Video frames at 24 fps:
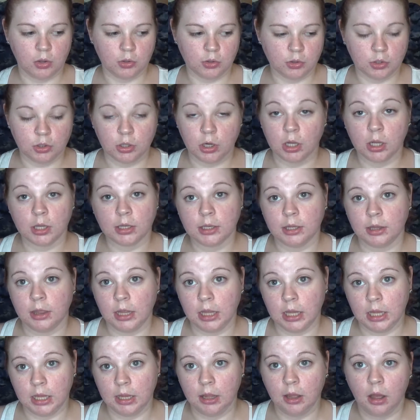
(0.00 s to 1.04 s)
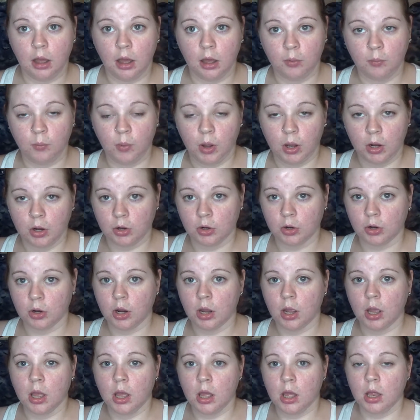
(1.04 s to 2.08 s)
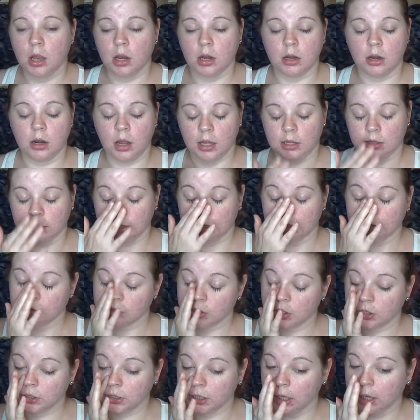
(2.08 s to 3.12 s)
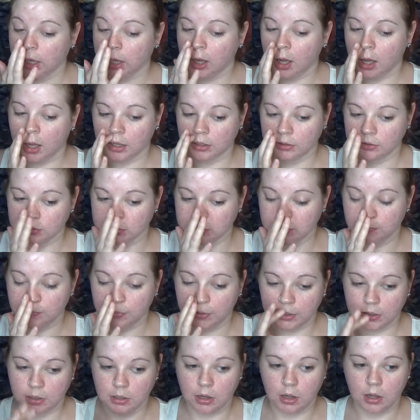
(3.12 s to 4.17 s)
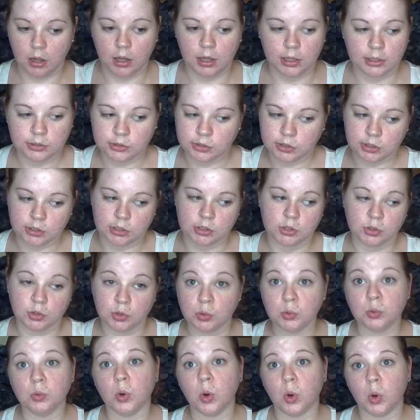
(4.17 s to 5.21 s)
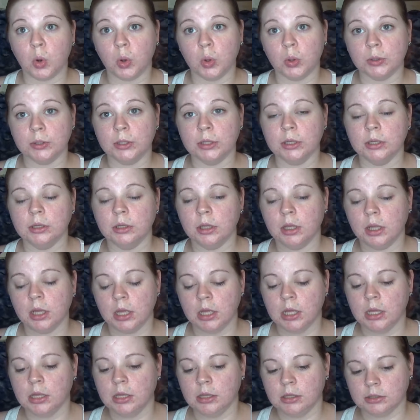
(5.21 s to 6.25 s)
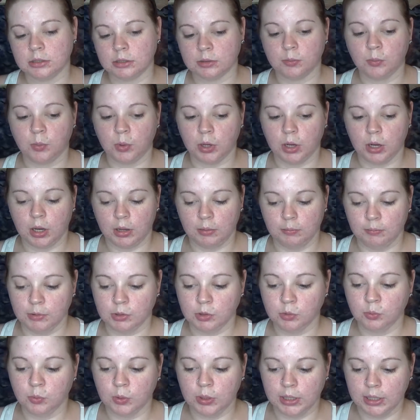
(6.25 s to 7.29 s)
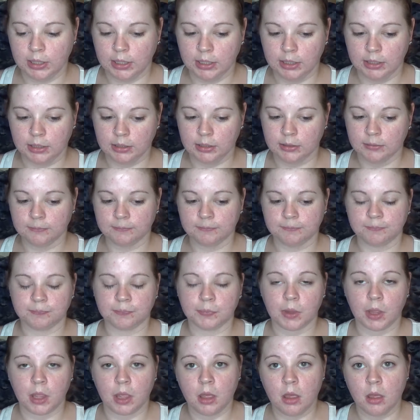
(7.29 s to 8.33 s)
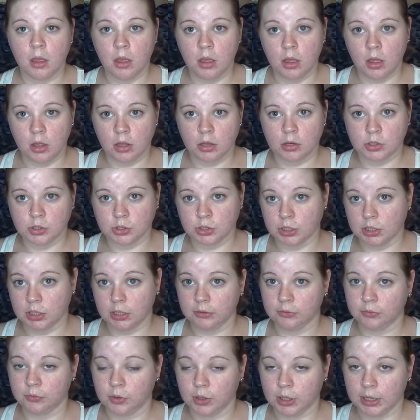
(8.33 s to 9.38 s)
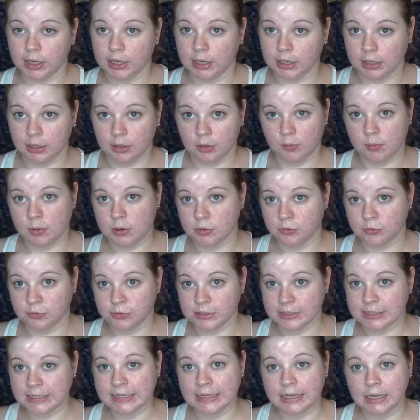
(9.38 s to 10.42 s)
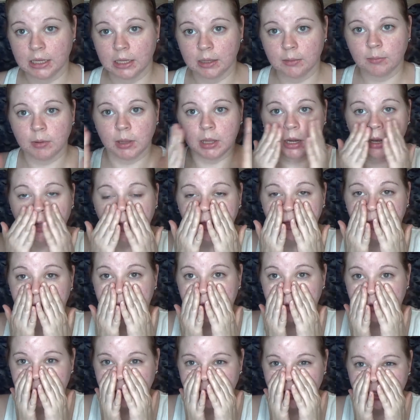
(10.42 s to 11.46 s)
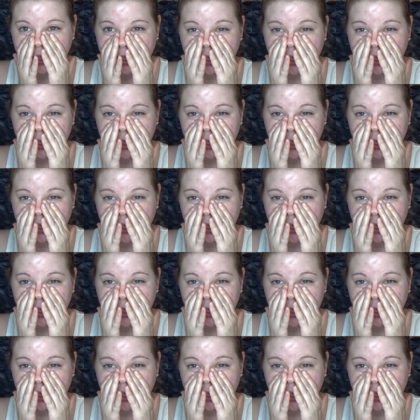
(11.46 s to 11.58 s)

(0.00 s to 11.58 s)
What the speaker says: turn on the hot water, not like scalding hot, but not too cold, somewhere in between, just enough where I get a little bit of steam, and I'll